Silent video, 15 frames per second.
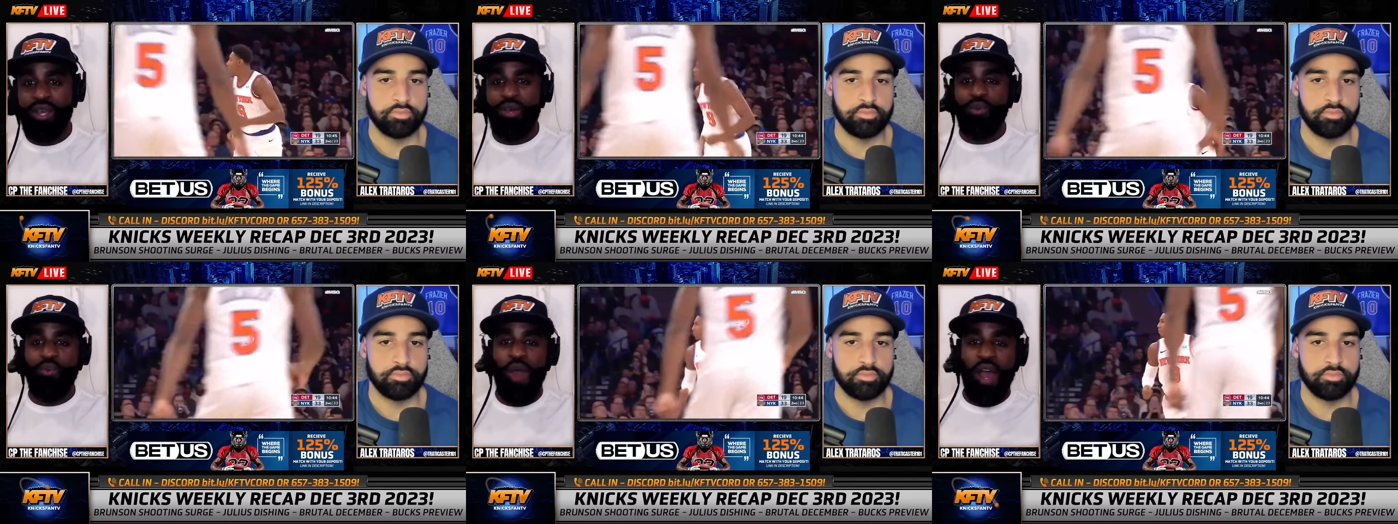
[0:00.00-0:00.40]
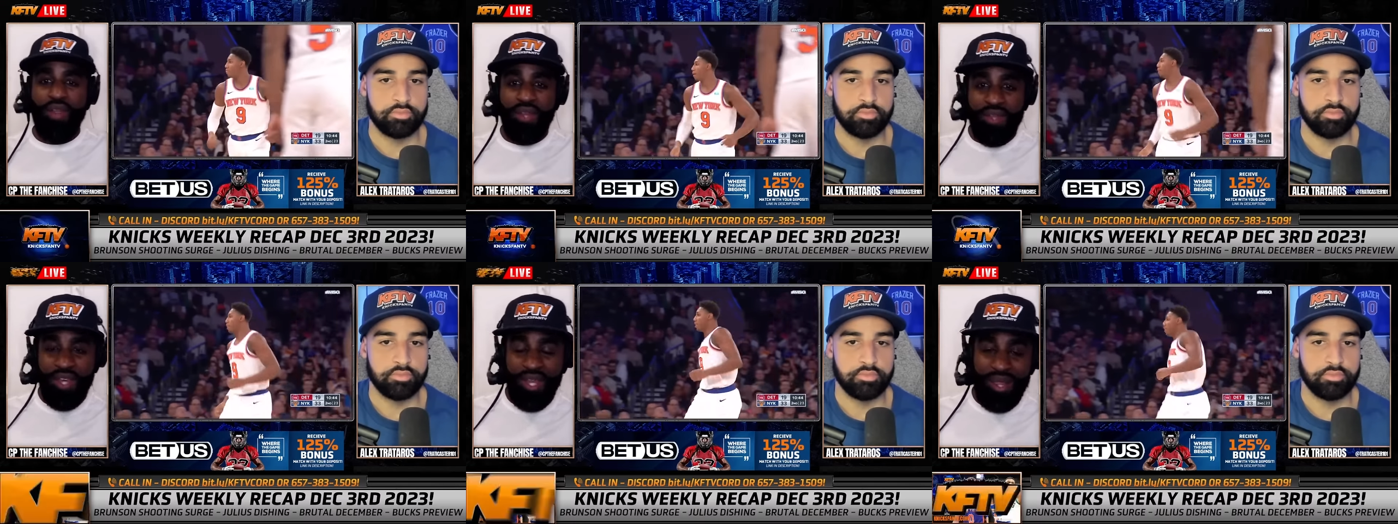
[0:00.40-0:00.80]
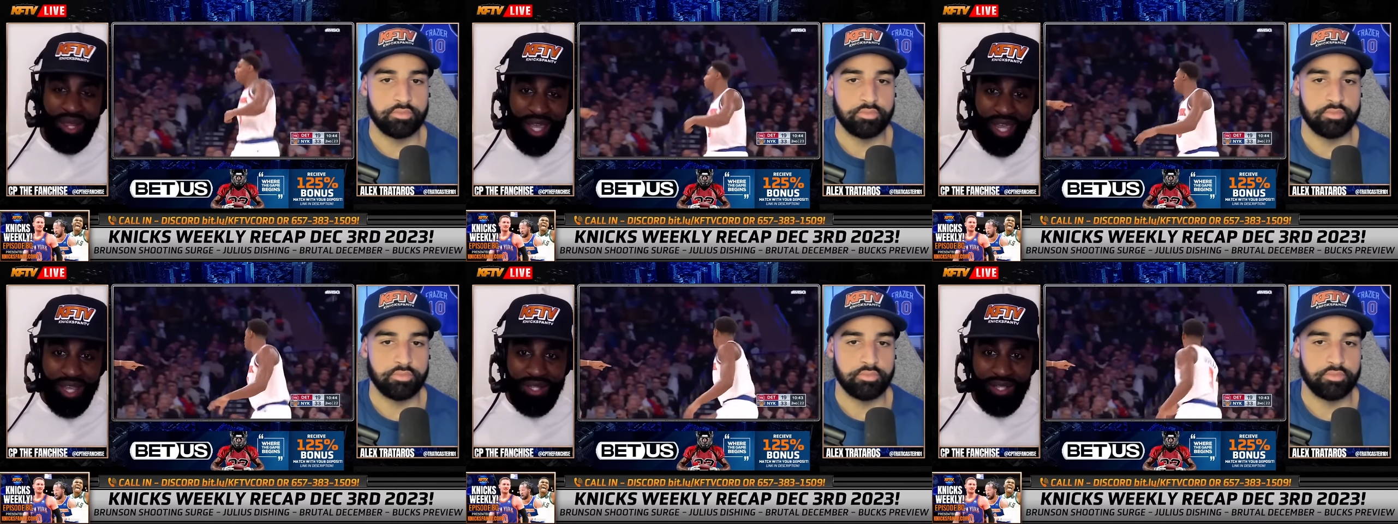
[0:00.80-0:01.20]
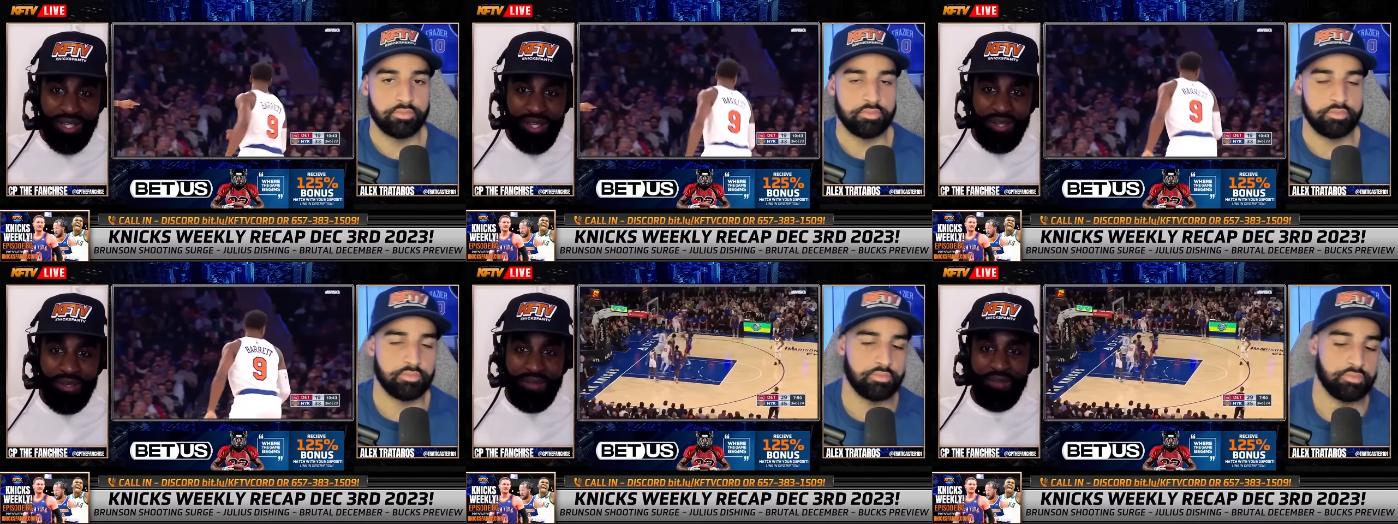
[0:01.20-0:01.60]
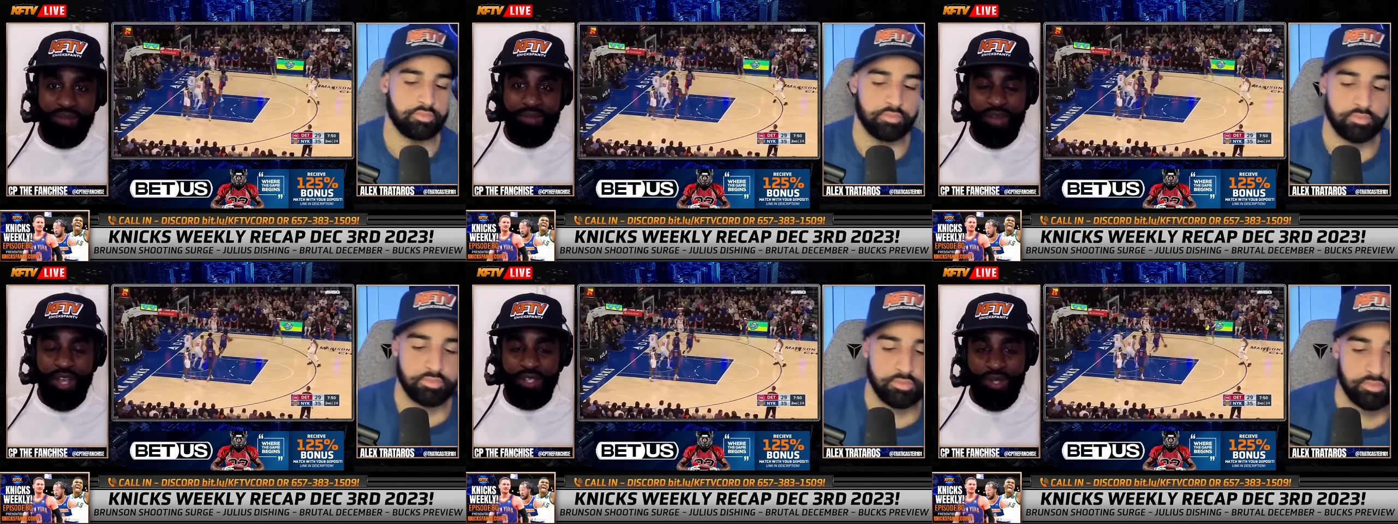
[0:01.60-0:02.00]
Speaker 1: rather than late.
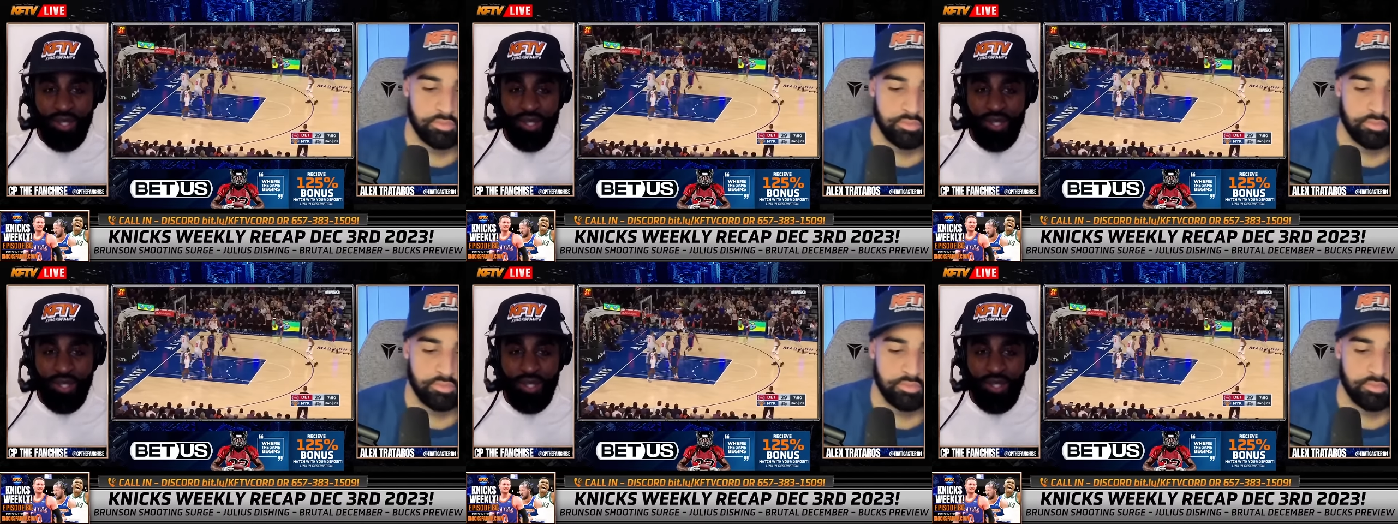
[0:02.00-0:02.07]
And so